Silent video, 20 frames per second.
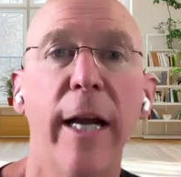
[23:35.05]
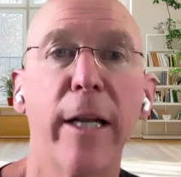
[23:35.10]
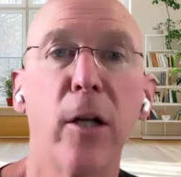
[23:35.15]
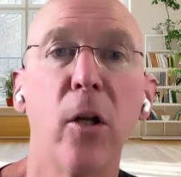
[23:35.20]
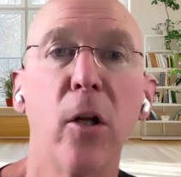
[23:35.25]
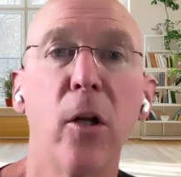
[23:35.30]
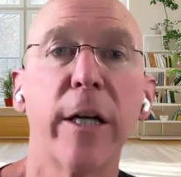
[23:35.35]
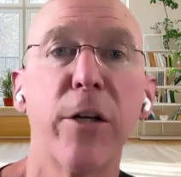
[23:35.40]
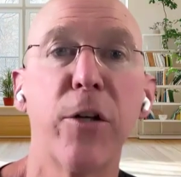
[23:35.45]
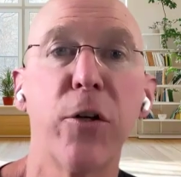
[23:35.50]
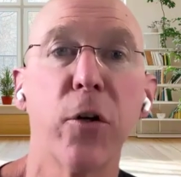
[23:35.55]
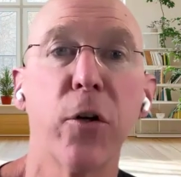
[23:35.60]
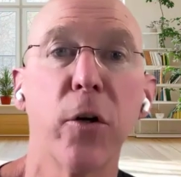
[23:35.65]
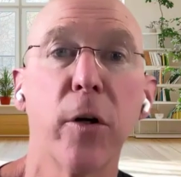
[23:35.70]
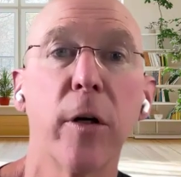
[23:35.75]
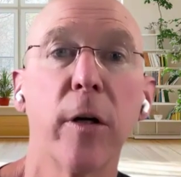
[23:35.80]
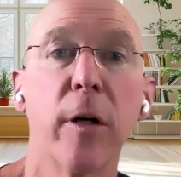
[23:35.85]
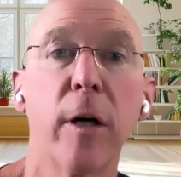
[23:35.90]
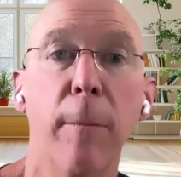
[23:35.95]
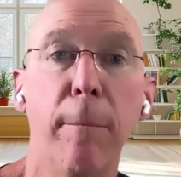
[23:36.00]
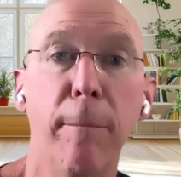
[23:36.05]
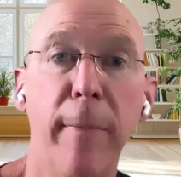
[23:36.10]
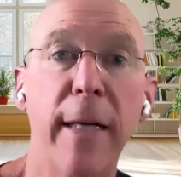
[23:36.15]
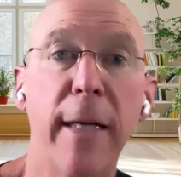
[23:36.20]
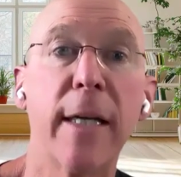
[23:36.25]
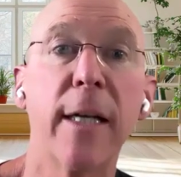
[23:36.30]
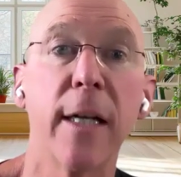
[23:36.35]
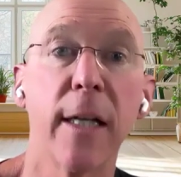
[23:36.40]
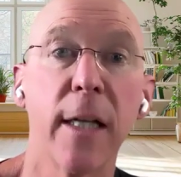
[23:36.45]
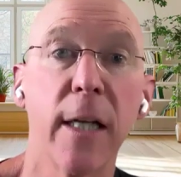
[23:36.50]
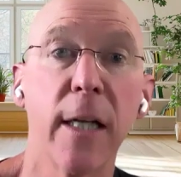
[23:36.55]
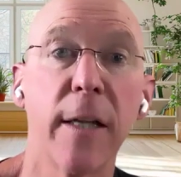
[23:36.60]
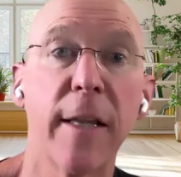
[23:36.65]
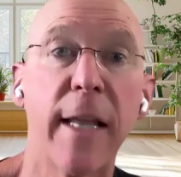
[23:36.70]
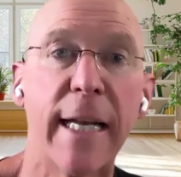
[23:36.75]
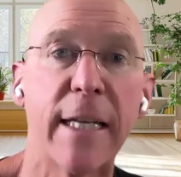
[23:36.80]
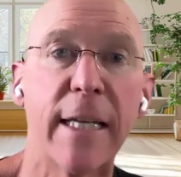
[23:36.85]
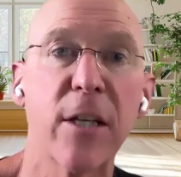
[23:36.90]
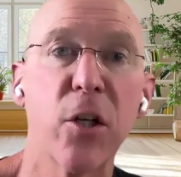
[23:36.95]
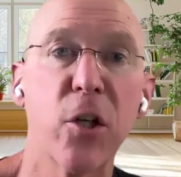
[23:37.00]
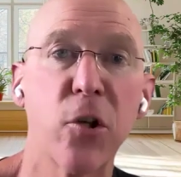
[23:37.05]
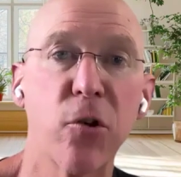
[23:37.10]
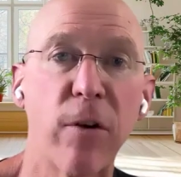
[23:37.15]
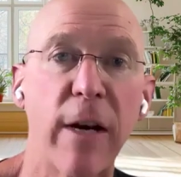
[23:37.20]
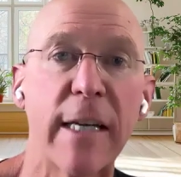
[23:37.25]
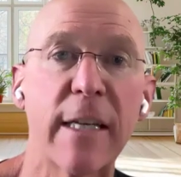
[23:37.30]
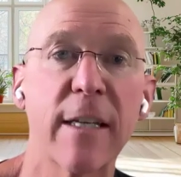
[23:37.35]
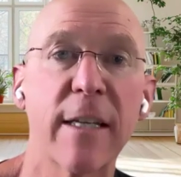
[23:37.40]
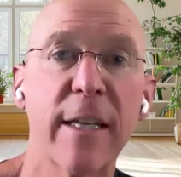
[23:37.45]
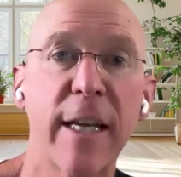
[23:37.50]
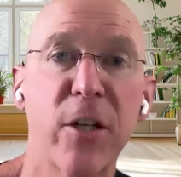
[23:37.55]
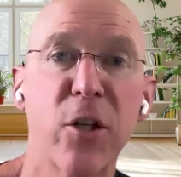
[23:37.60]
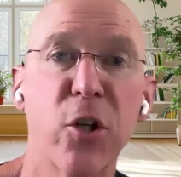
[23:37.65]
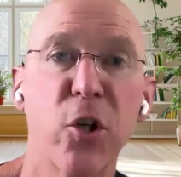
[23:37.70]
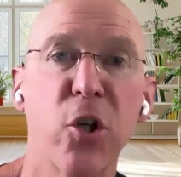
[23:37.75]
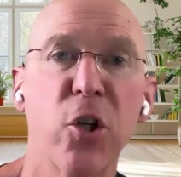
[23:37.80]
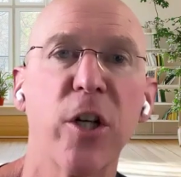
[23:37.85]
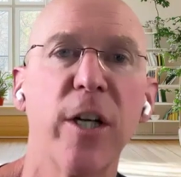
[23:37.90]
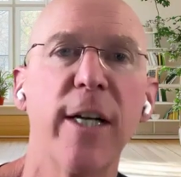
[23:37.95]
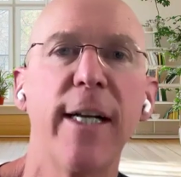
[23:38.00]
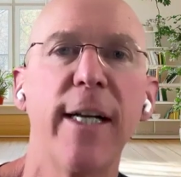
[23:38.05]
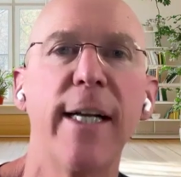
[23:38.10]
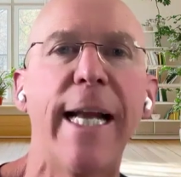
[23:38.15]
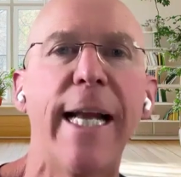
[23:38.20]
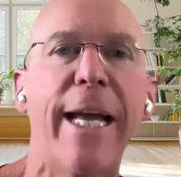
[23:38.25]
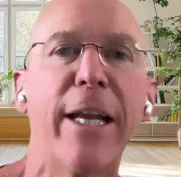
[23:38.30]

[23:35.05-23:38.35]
and look at your amygdala, that stress center,